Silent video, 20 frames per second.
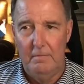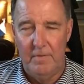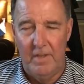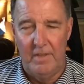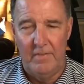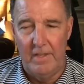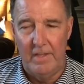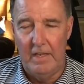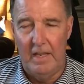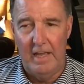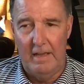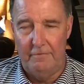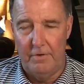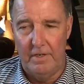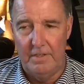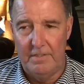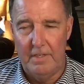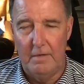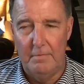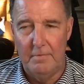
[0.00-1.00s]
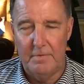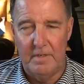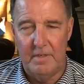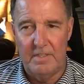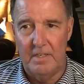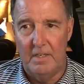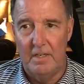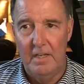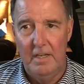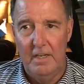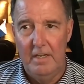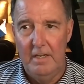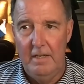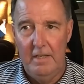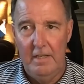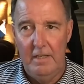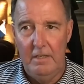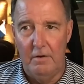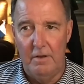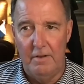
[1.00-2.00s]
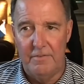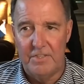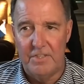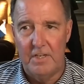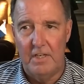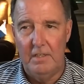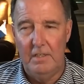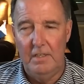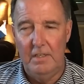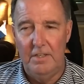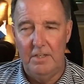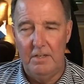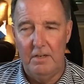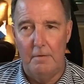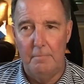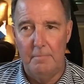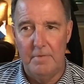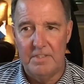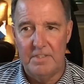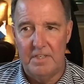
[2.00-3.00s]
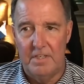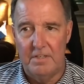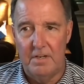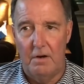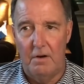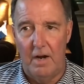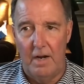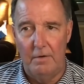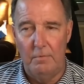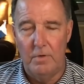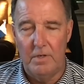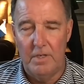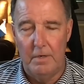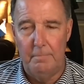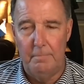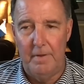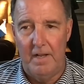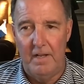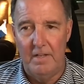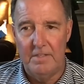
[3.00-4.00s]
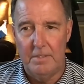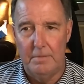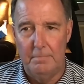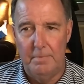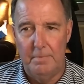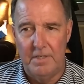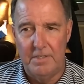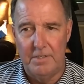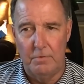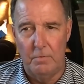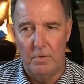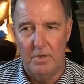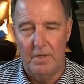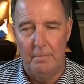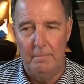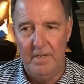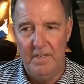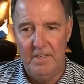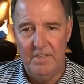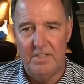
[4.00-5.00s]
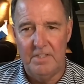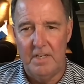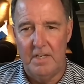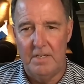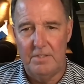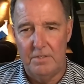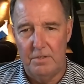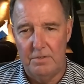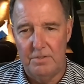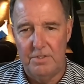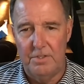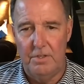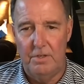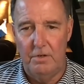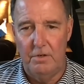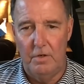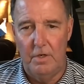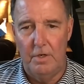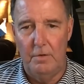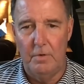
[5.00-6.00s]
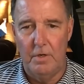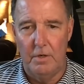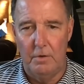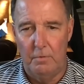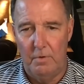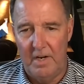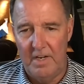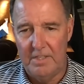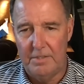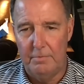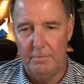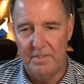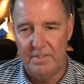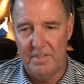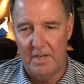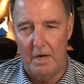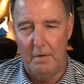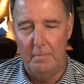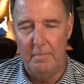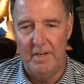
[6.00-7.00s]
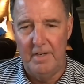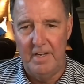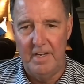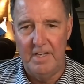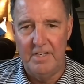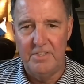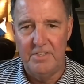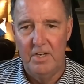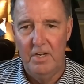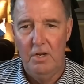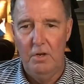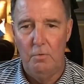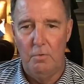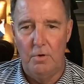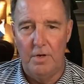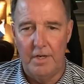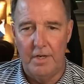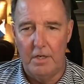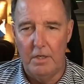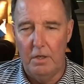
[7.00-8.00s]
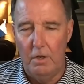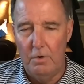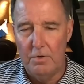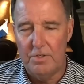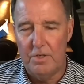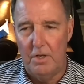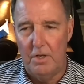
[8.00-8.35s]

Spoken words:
And they laugh when I tell them this. I say, if suddenly the government says, all right, we're going to balance the budget, we're going to means test Social Security, we're going to raise the retirement age, we're going to close